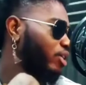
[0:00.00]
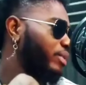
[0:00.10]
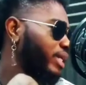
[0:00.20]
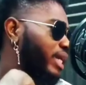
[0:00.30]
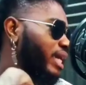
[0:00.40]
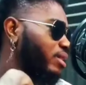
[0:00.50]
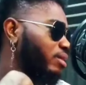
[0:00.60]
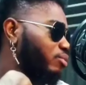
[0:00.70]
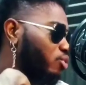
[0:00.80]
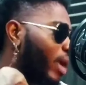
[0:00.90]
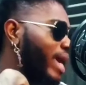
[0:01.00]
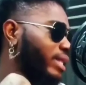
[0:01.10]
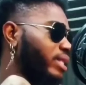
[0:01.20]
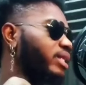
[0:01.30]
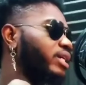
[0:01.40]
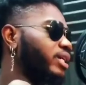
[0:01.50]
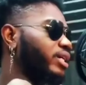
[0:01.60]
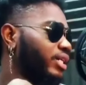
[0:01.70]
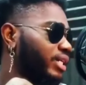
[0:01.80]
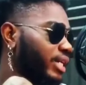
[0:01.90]
nominated at some twice.
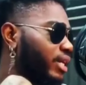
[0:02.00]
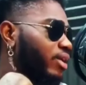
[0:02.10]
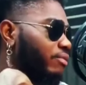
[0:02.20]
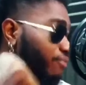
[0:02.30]
Laycon